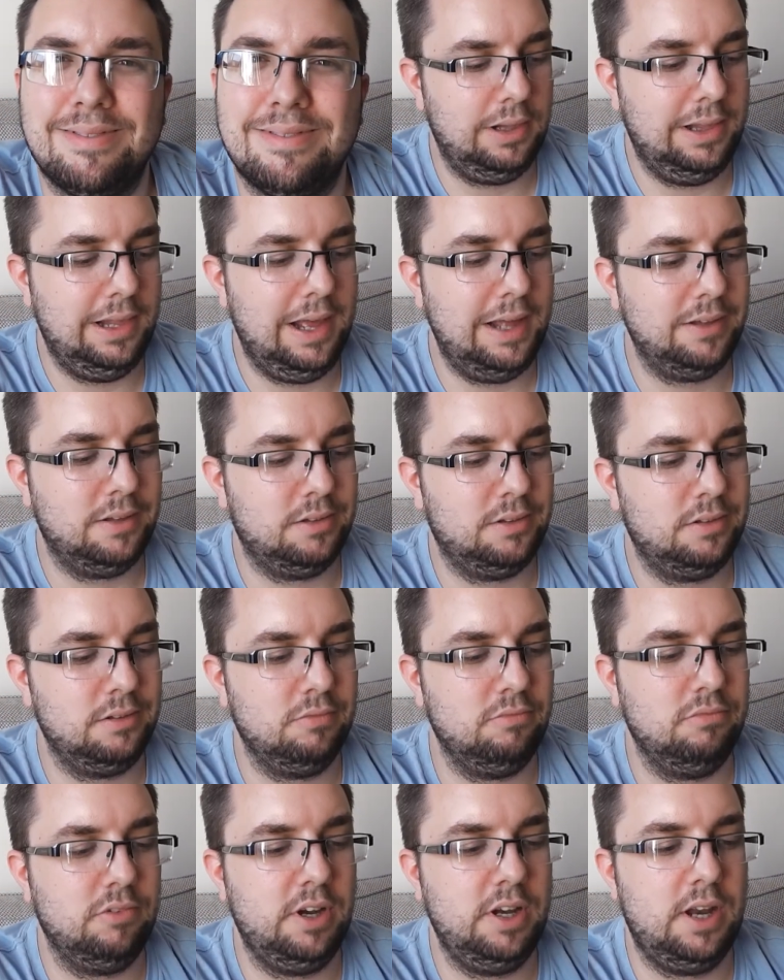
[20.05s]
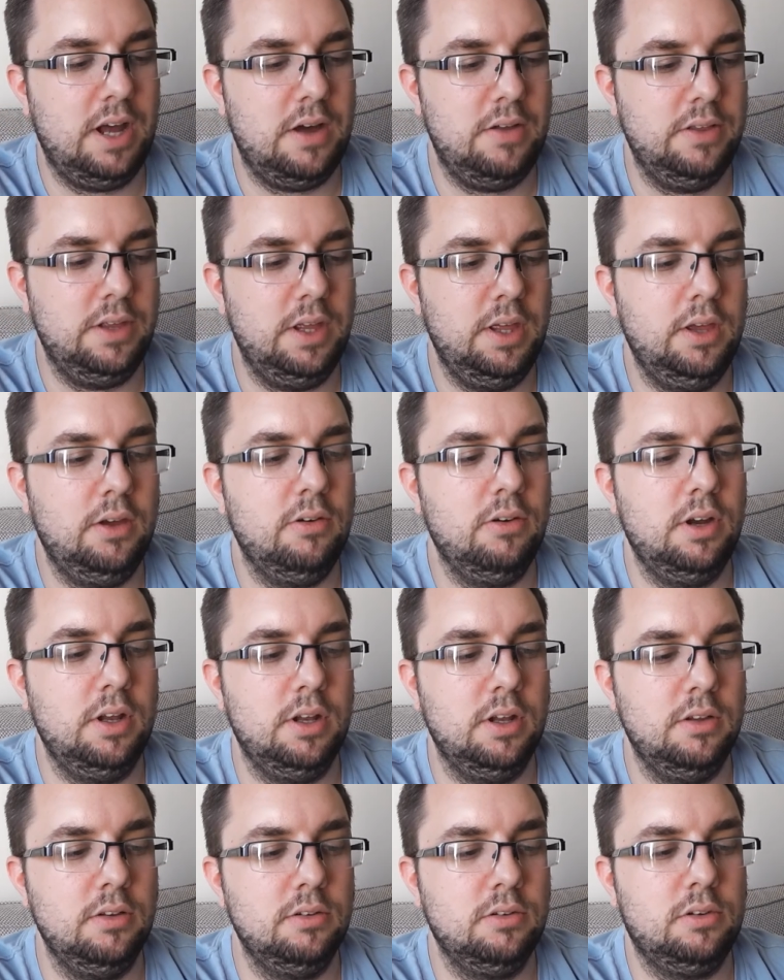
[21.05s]
Let's read out the
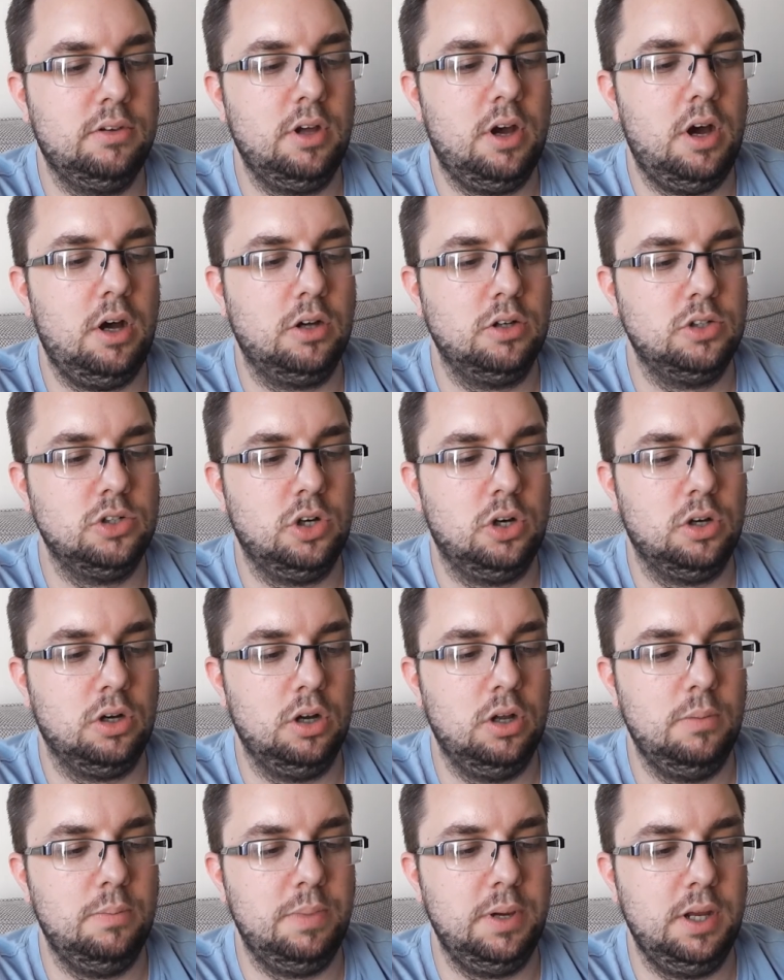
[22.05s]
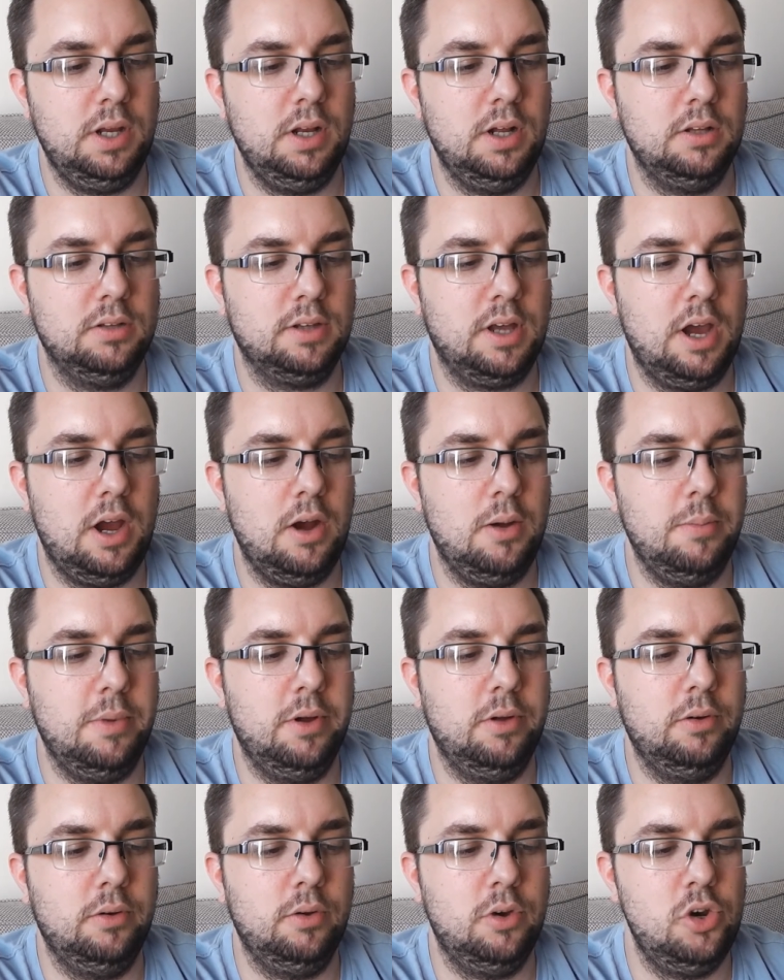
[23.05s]
ingredients. Dark chocolate, peanuts,
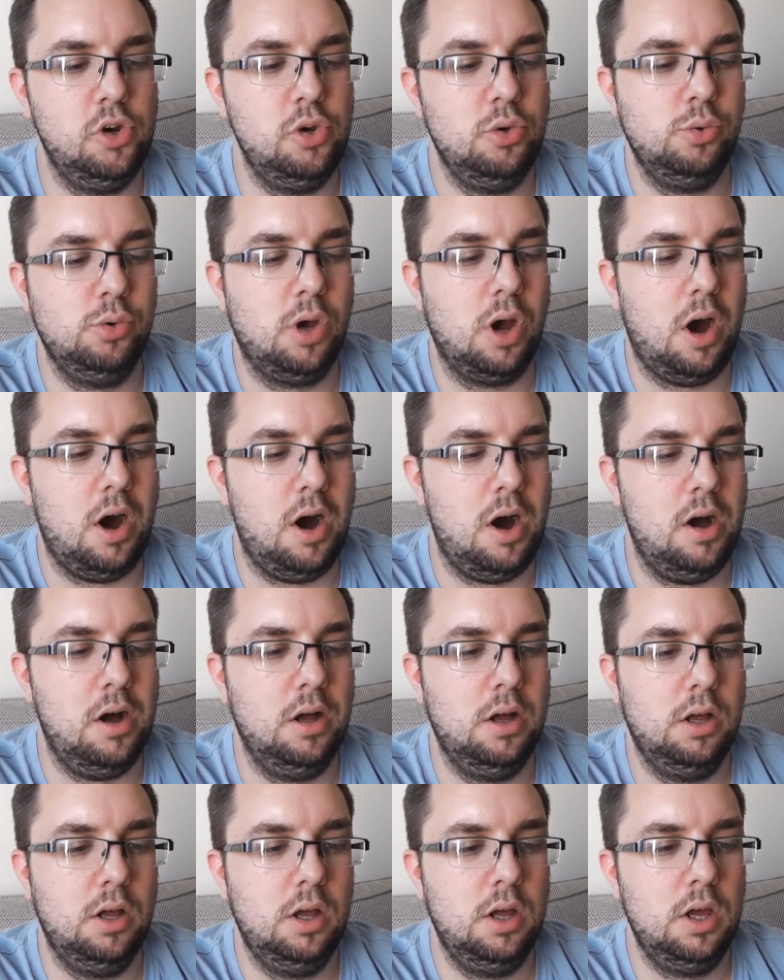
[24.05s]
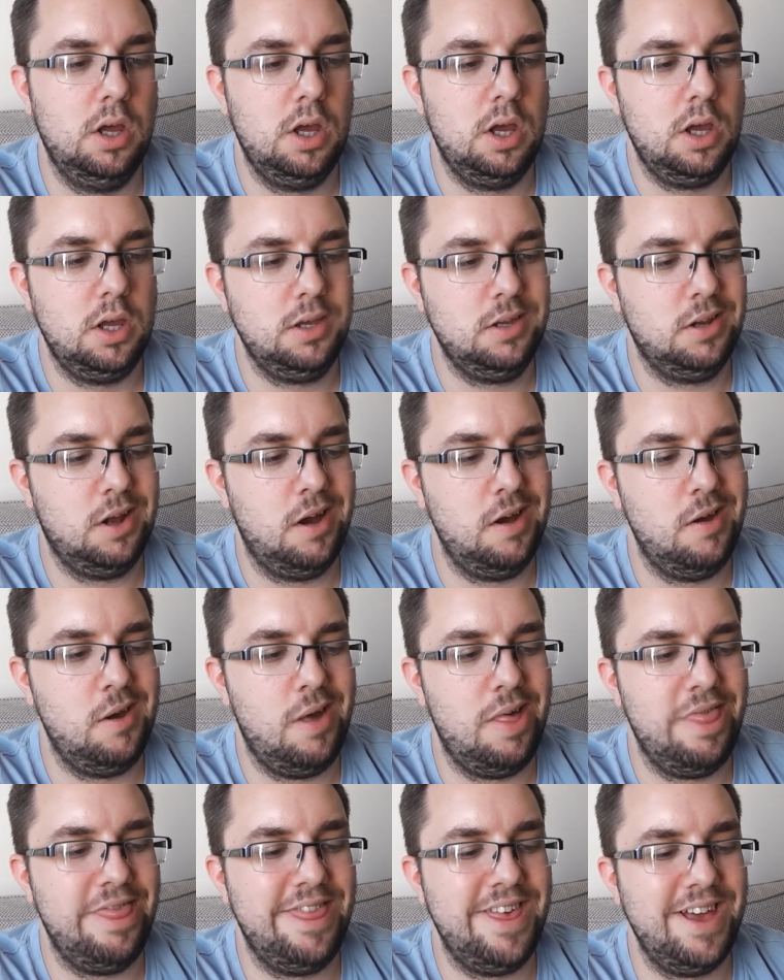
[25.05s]
caramel, nougat. You
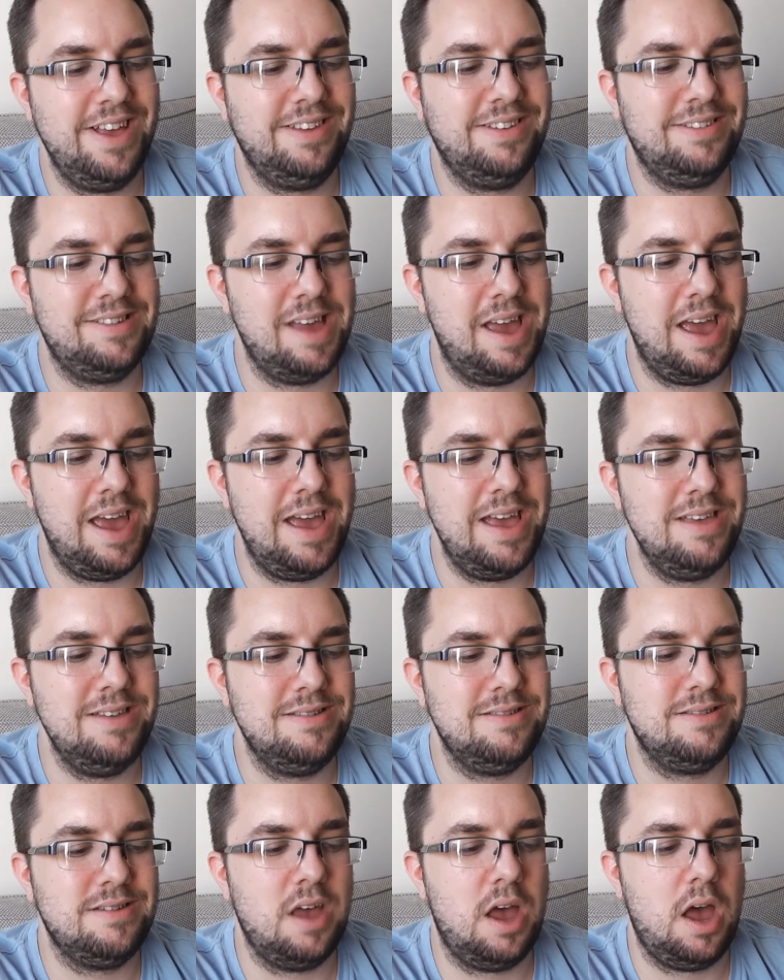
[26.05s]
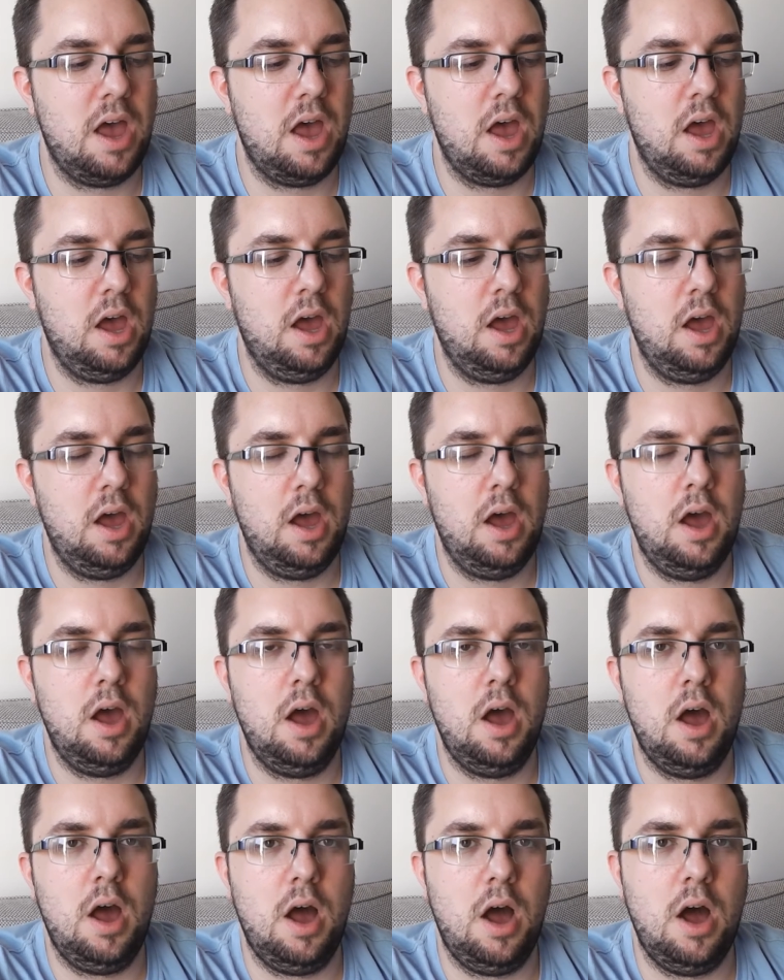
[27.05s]
know, this is
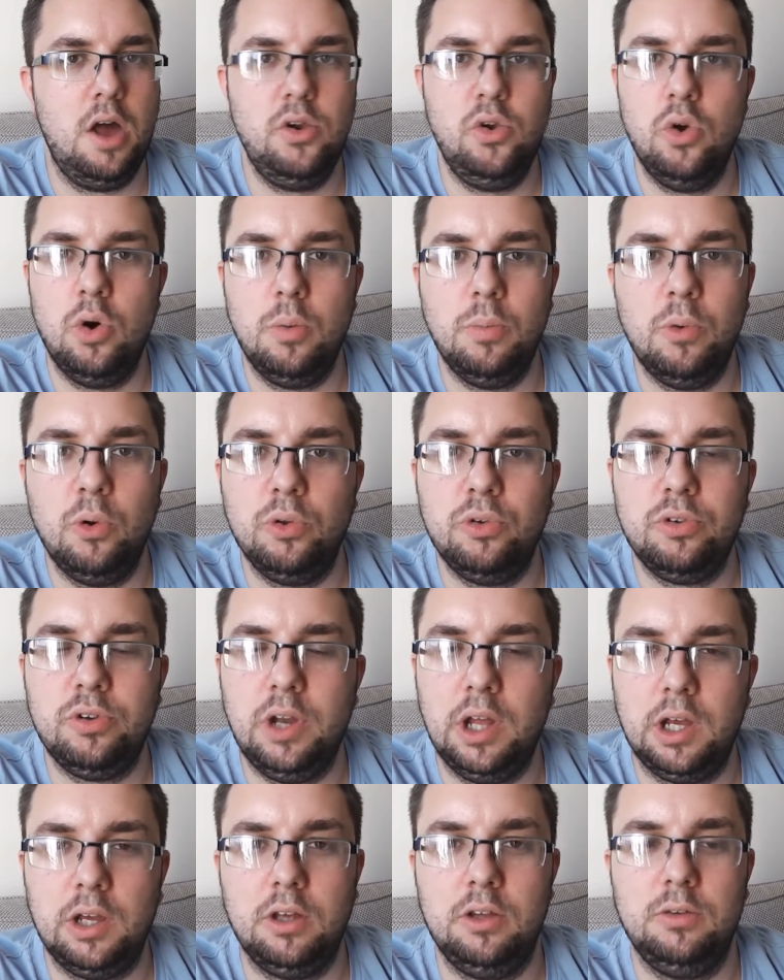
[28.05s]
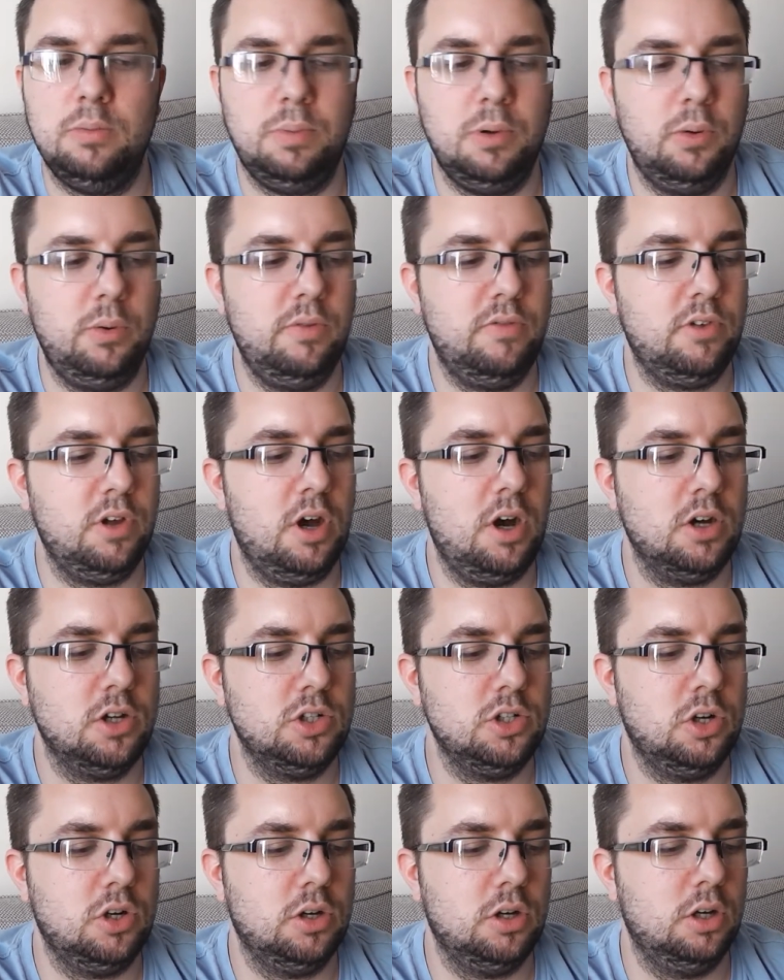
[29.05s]
a normal Snickers but with
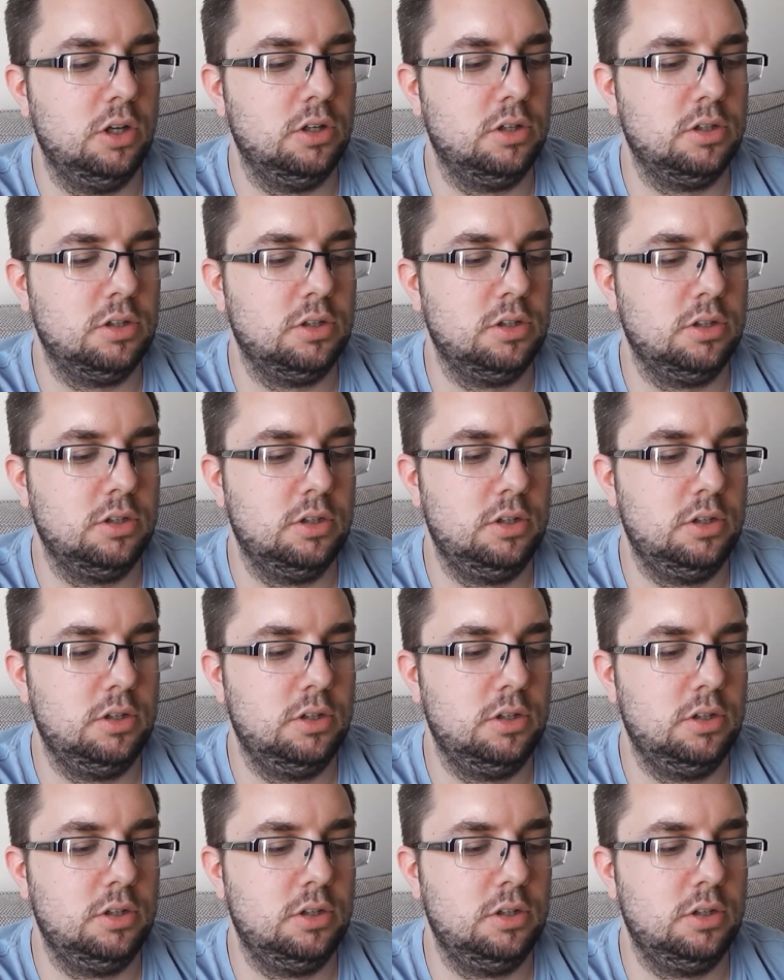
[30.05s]
dark chocolate